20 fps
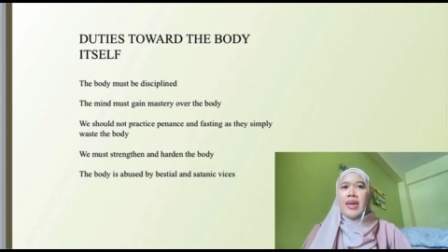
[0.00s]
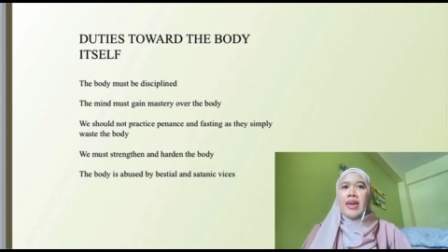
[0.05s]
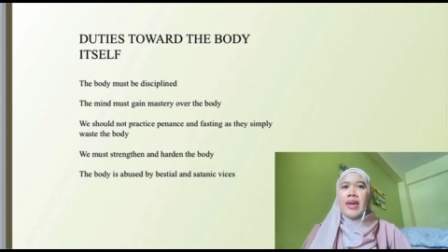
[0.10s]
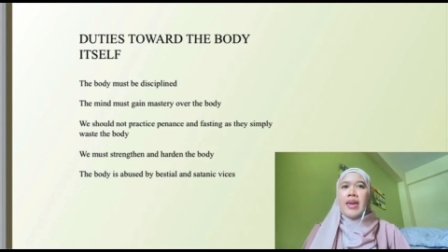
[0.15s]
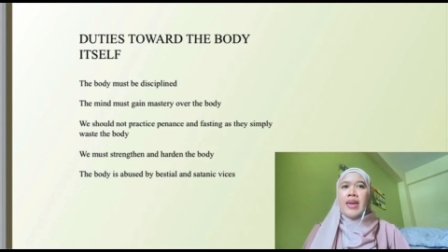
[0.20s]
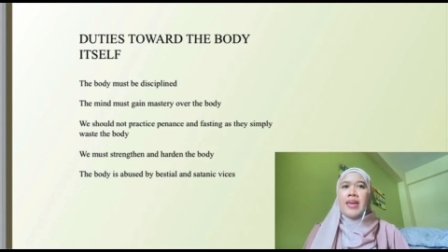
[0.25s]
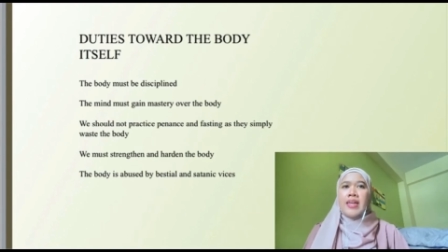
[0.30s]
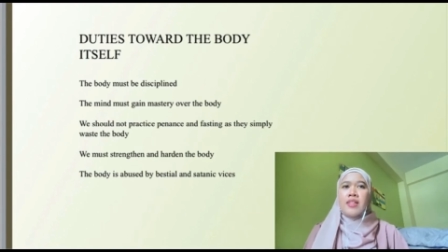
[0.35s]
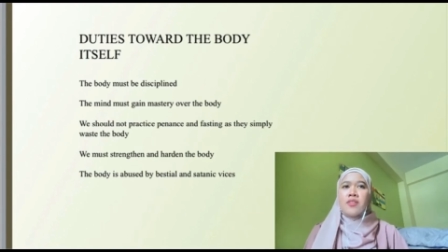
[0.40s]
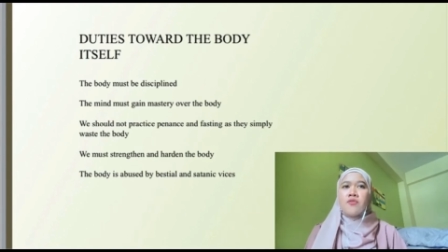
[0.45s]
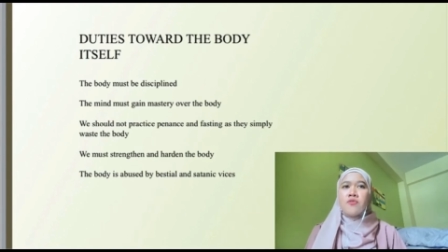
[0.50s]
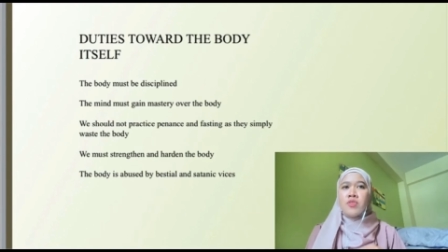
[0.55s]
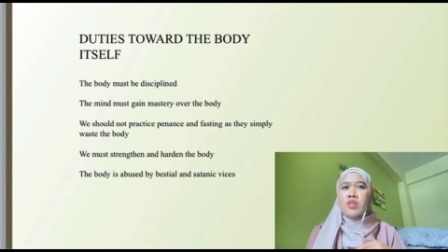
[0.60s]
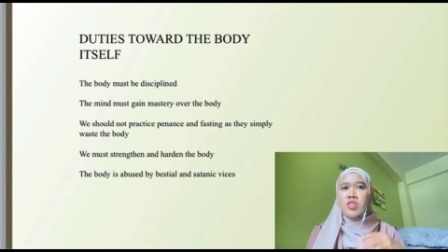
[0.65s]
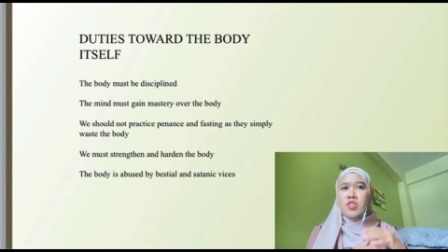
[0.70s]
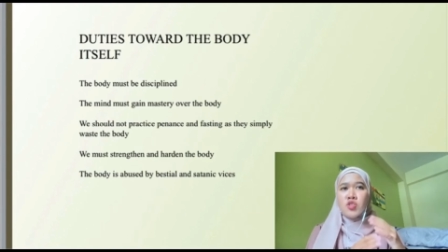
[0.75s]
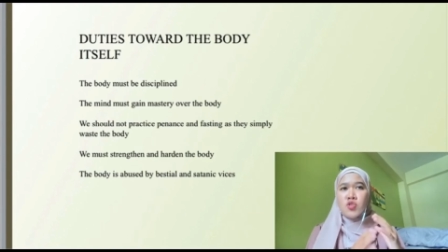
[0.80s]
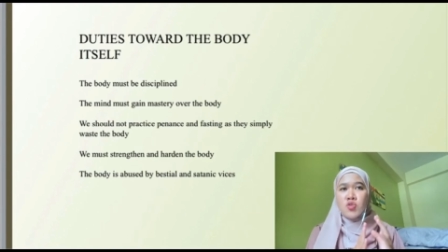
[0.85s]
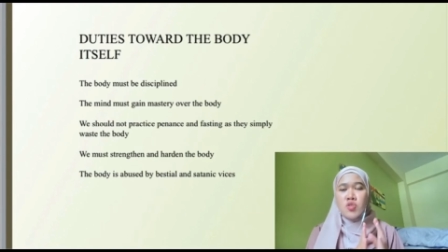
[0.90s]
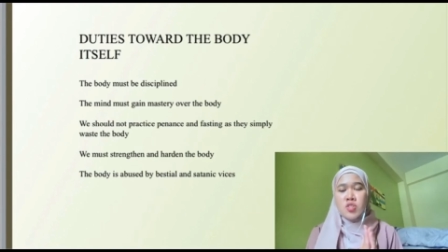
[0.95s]
and we
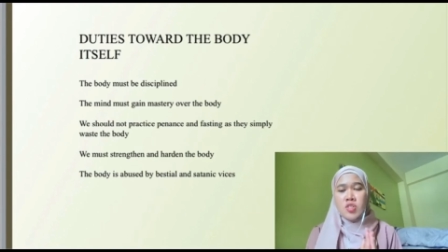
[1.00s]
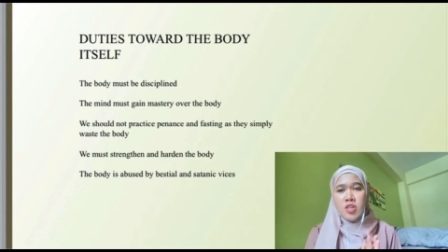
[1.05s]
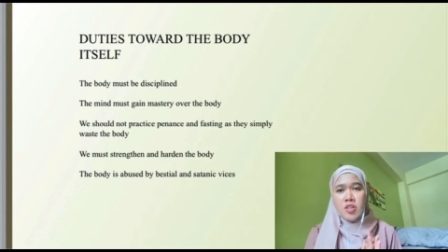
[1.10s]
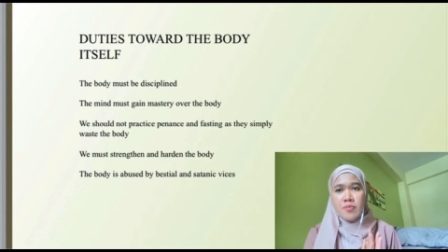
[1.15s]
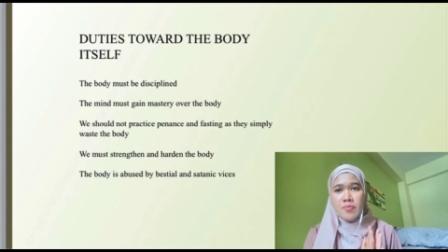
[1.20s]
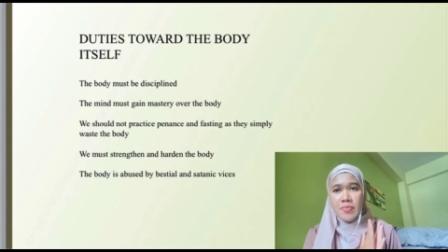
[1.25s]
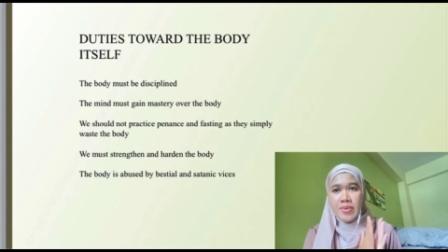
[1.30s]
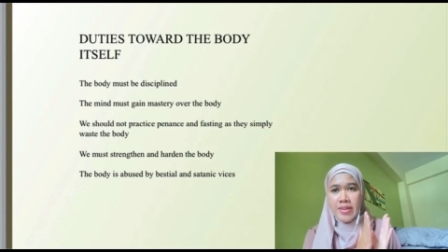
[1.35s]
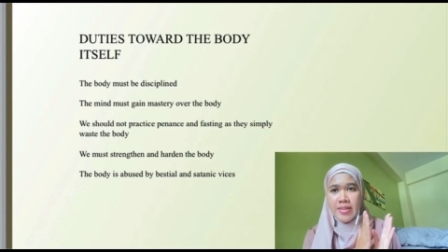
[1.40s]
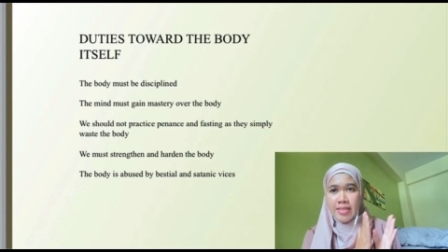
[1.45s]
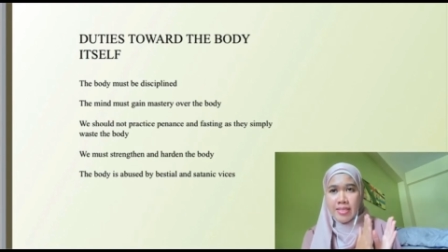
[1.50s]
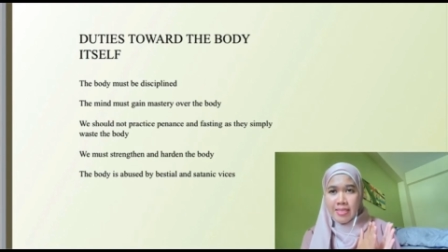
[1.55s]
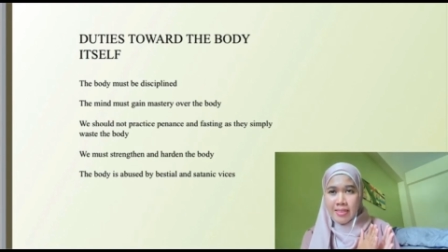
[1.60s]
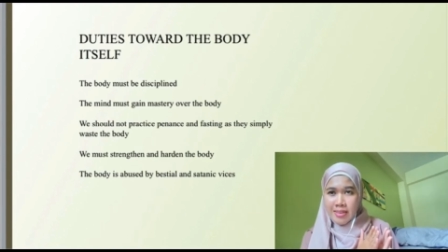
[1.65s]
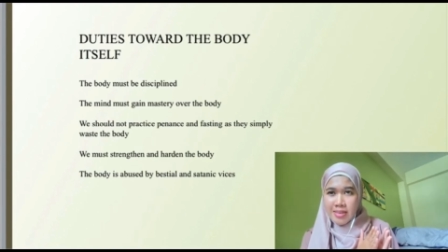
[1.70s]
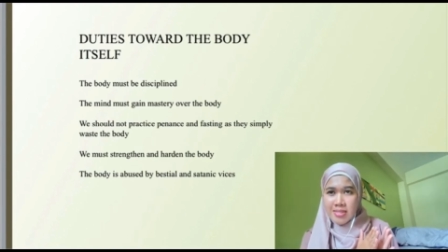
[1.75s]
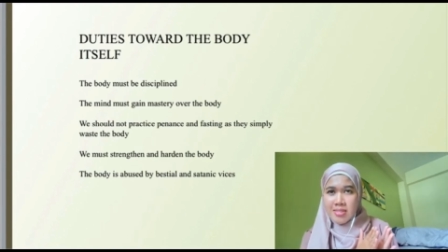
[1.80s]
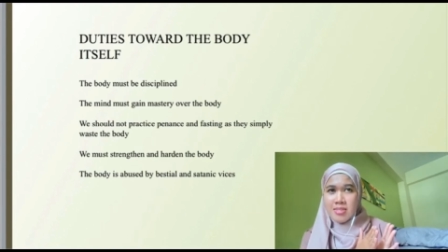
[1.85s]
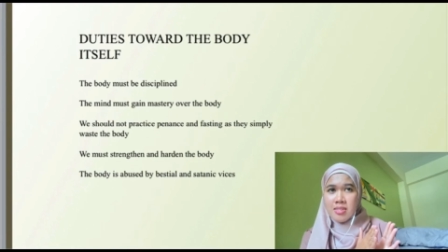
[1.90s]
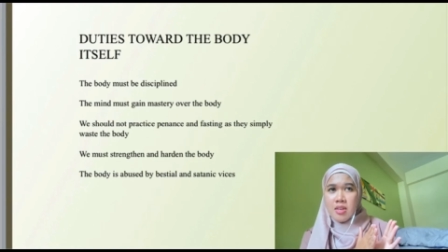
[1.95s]
should not
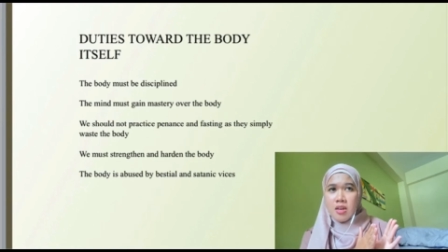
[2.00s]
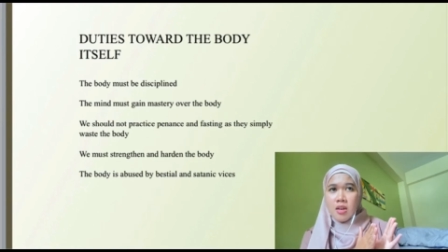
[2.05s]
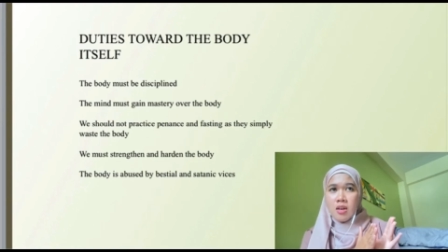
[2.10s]
practice